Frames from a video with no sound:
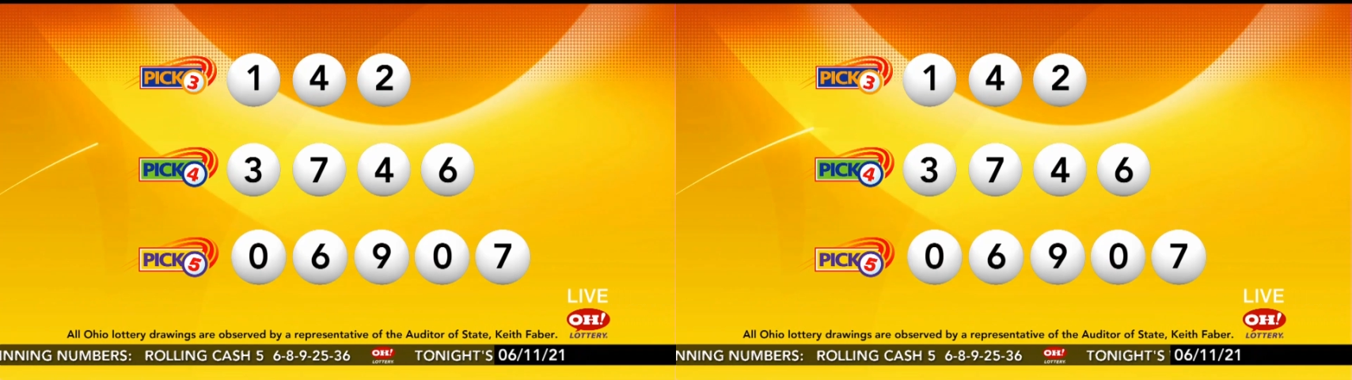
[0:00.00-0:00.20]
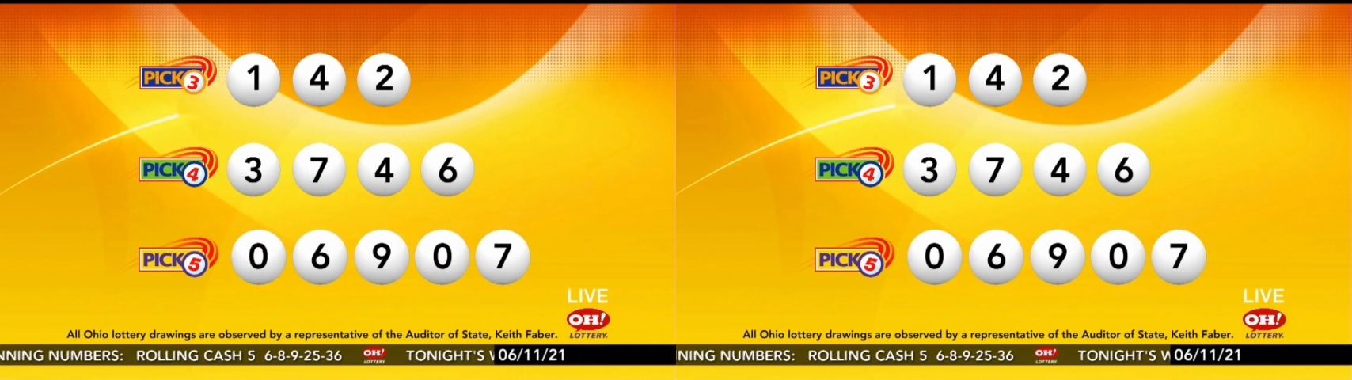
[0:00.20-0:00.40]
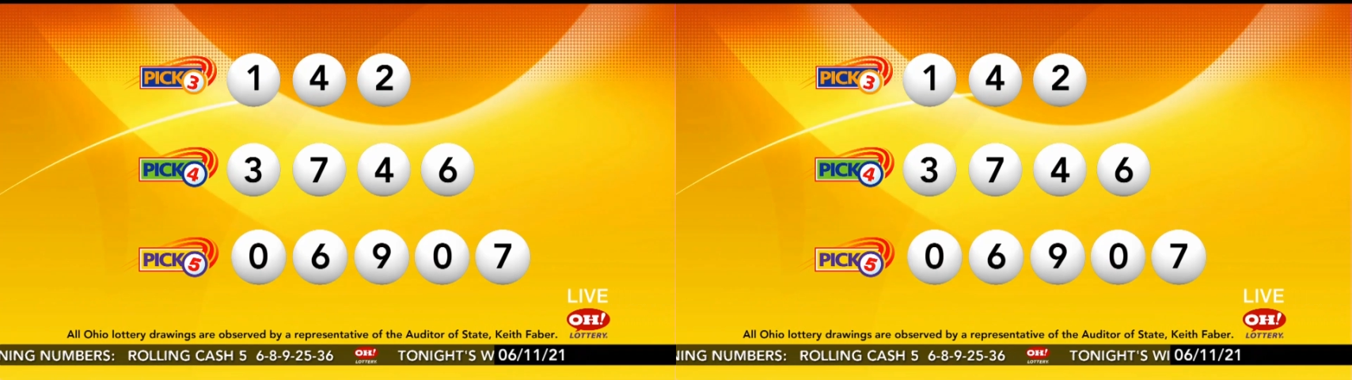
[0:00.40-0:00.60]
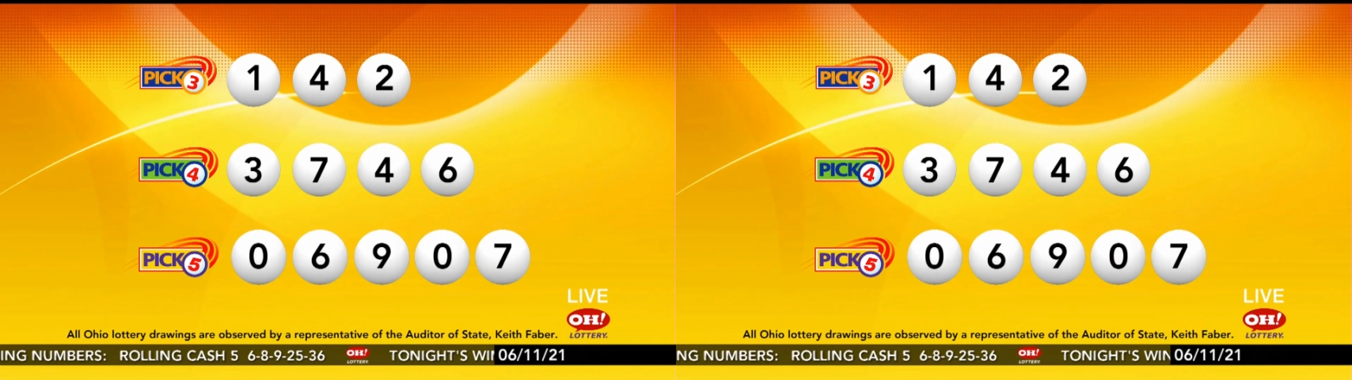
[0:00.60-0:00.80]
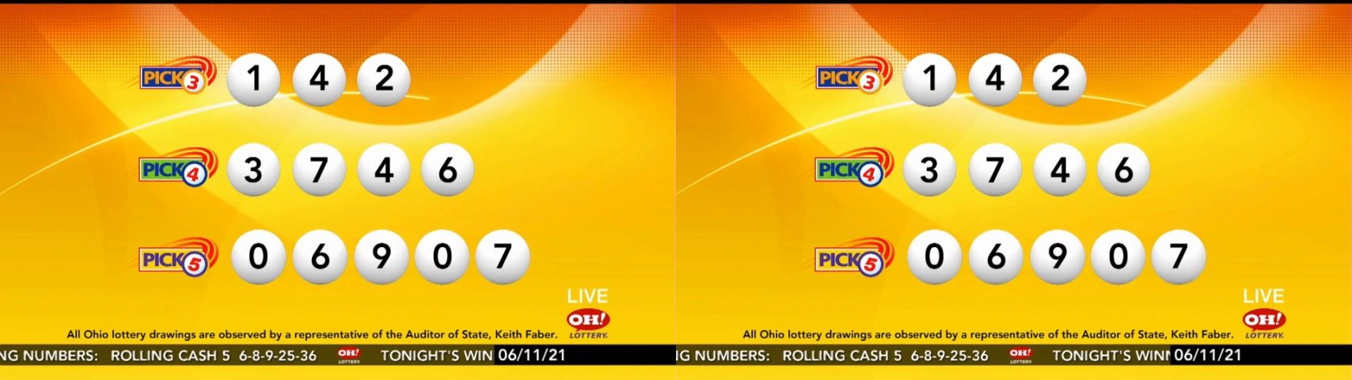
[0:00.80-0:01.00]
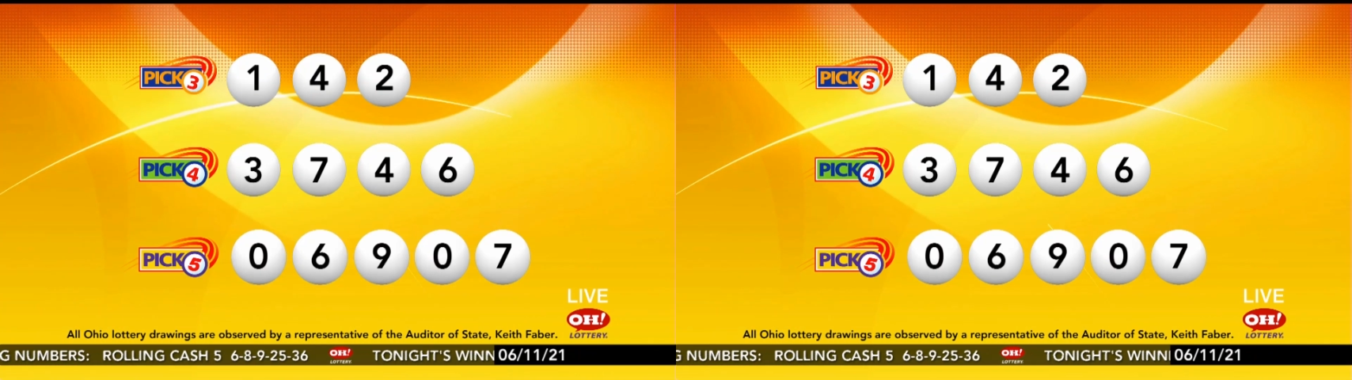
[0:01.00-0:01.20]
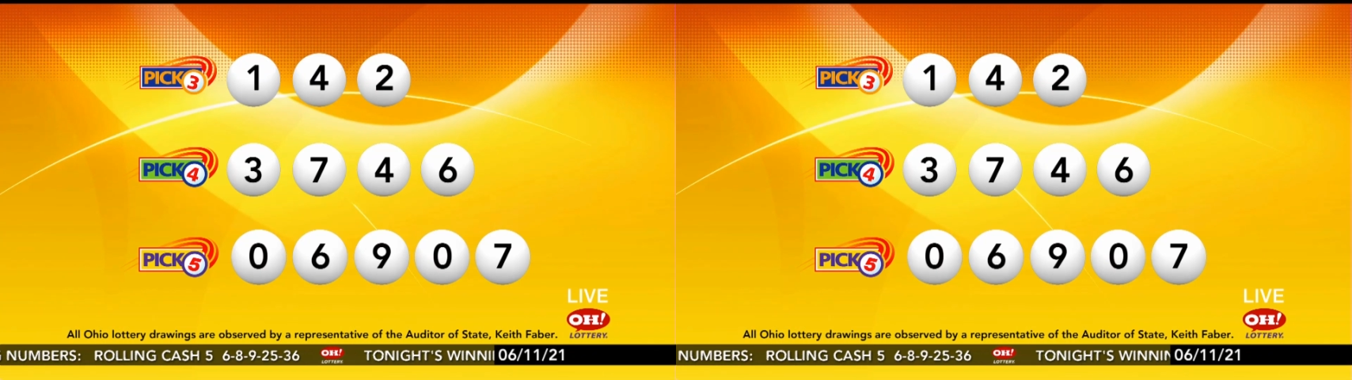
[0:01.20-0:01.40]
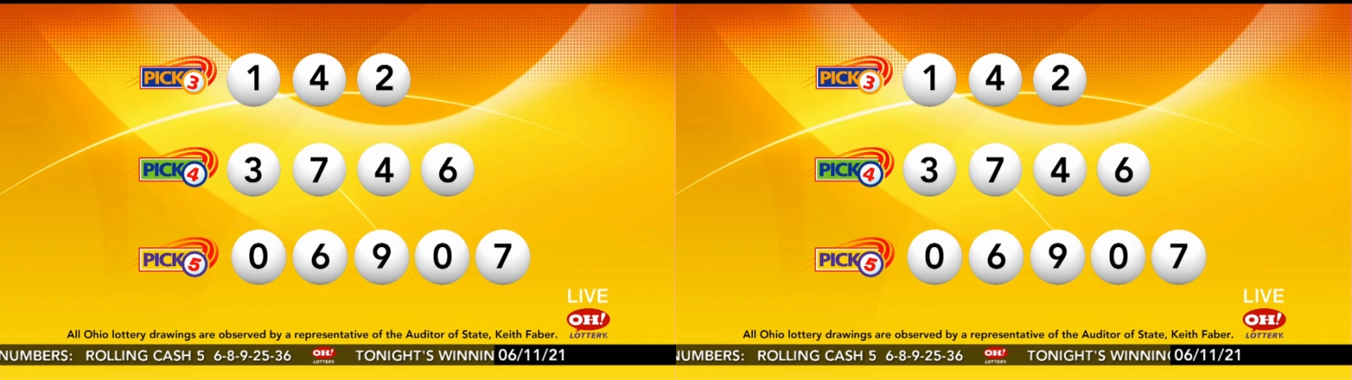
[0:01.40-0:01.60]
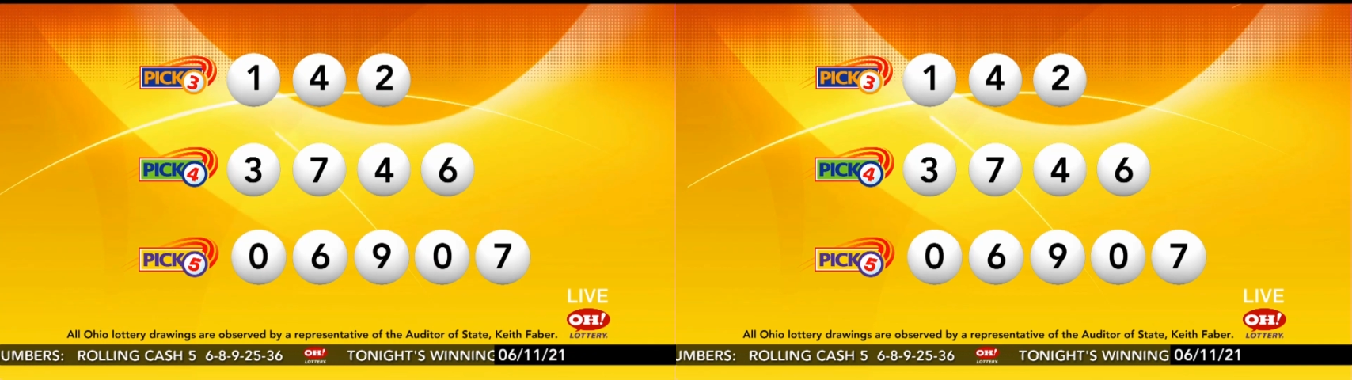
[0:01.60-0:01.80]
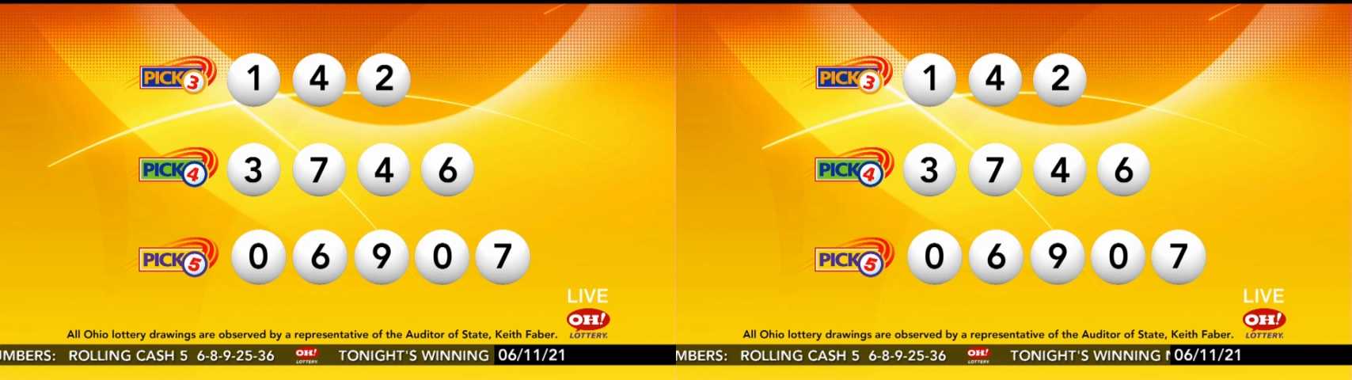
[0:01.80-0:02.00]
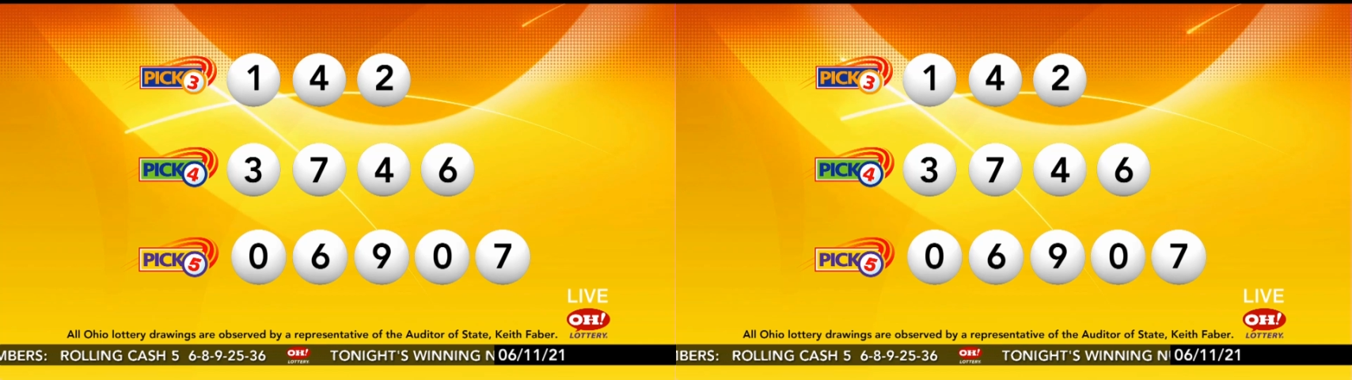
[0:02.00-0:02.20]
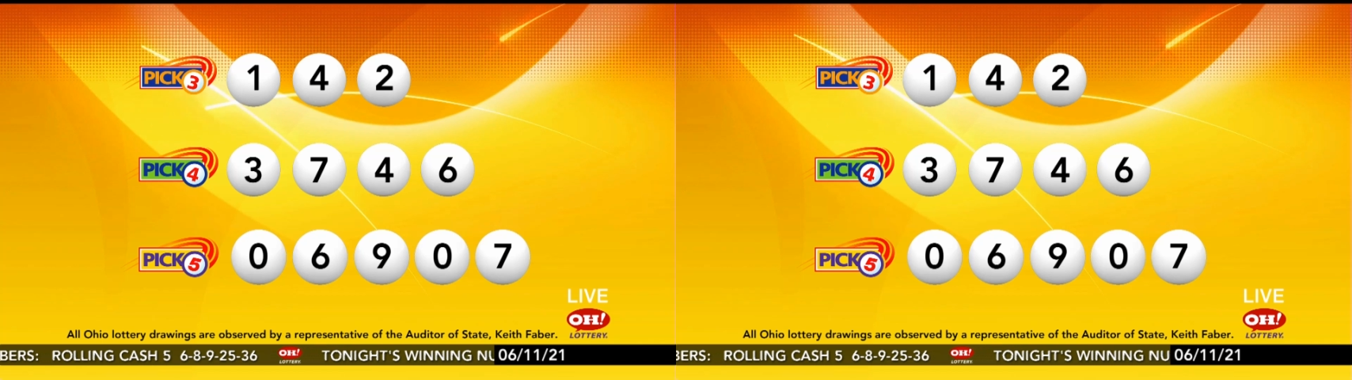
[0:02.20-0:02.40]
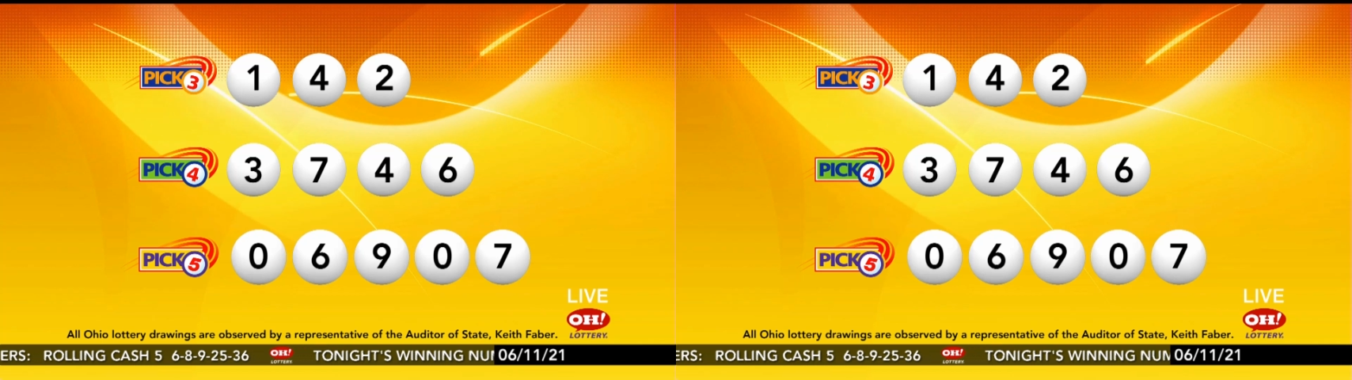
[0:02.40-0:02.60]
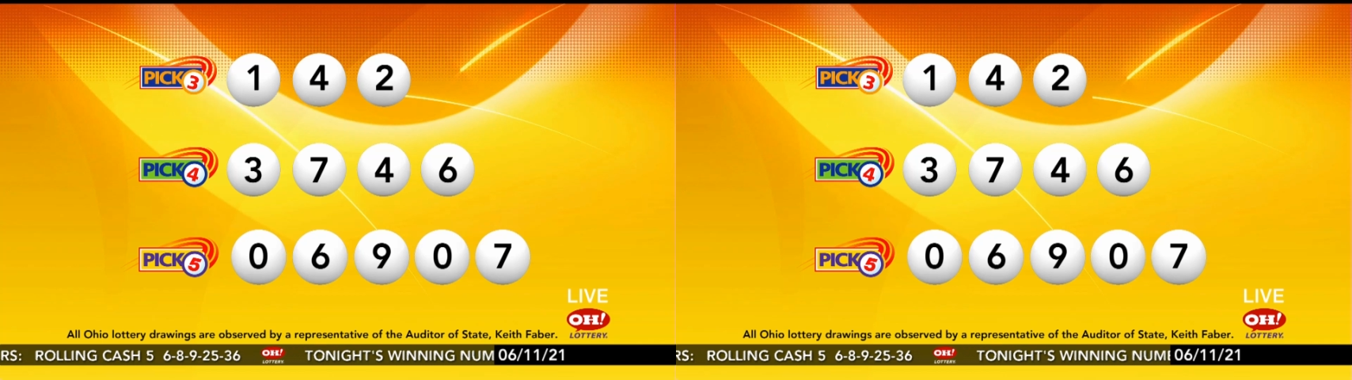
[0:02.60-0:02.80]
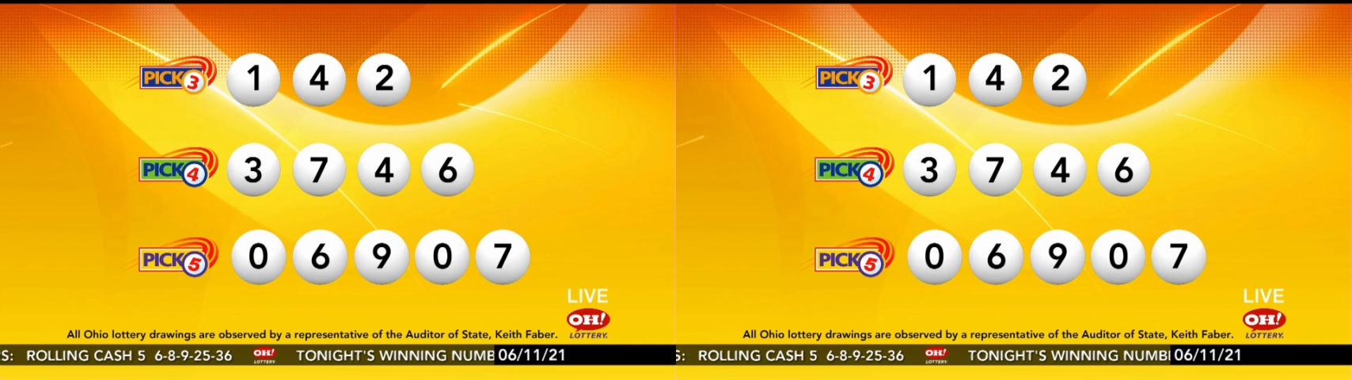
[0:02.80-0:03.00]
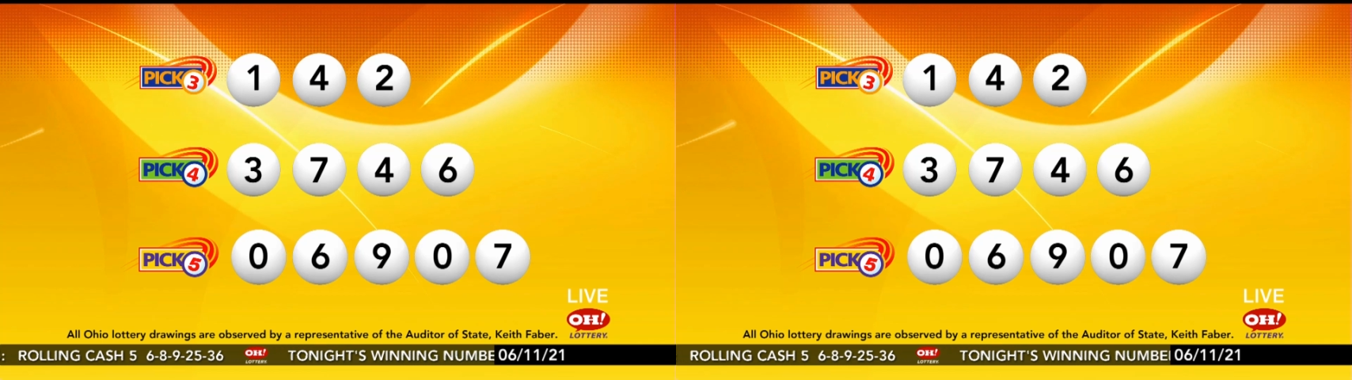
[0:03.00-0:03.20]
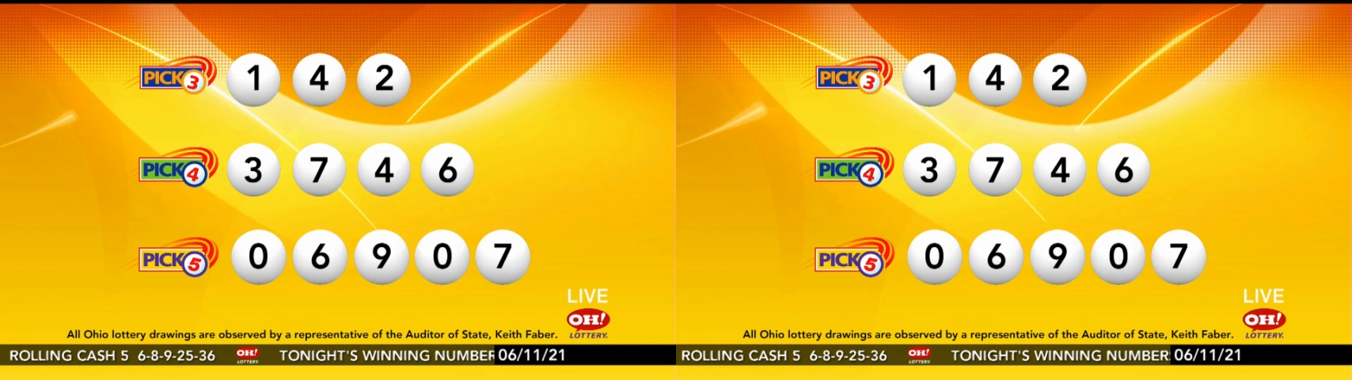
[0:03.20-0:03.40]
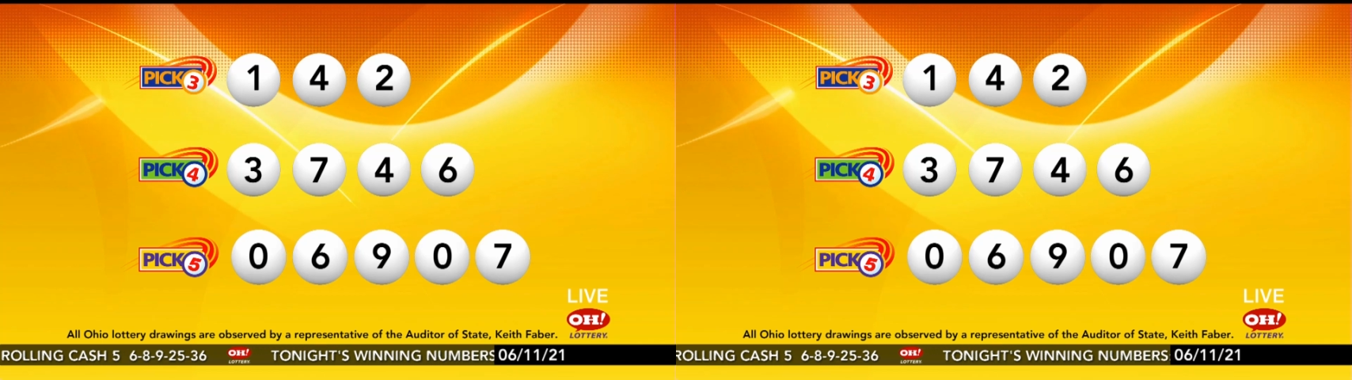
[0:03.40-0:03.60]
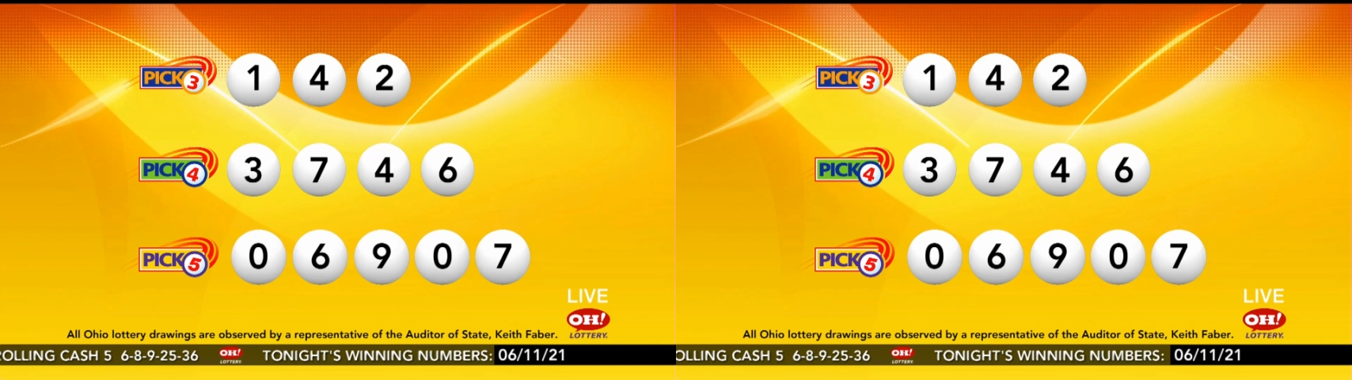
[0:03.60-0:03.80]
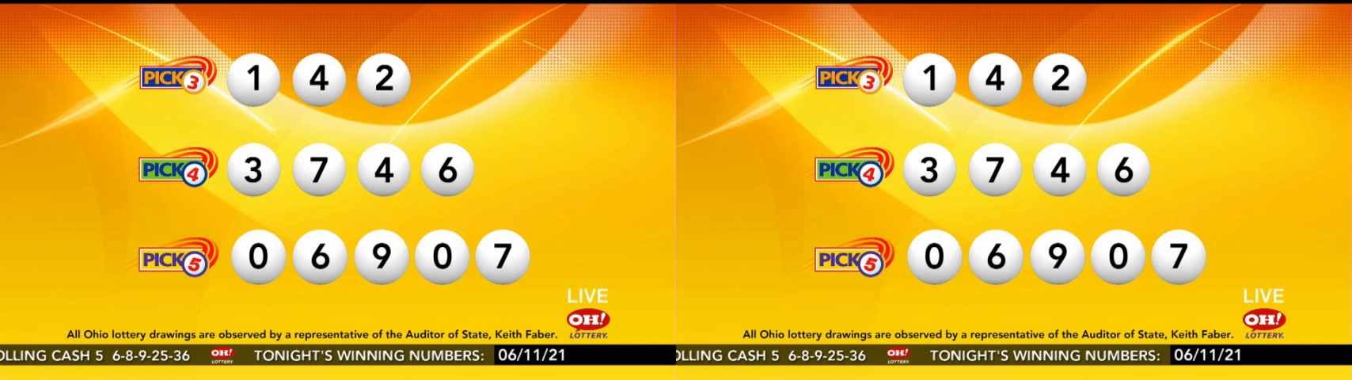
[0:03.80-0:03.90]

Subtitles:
No face is visible, so there are no lips to read.